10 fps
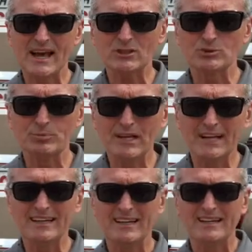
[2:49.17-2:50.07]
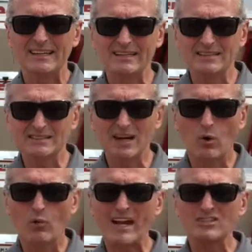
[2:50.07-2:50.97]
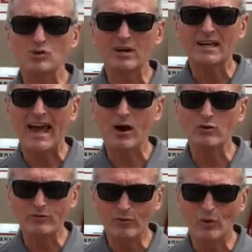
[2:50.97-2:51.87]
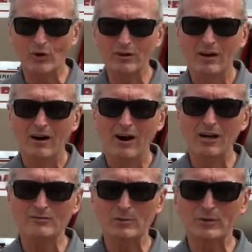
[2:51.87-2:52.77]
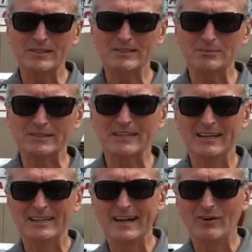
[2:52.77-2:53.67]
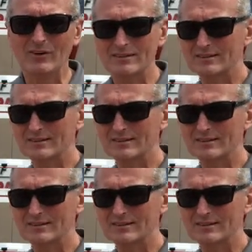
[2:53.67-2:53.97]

action plan is a way to account for all of the participants. Now,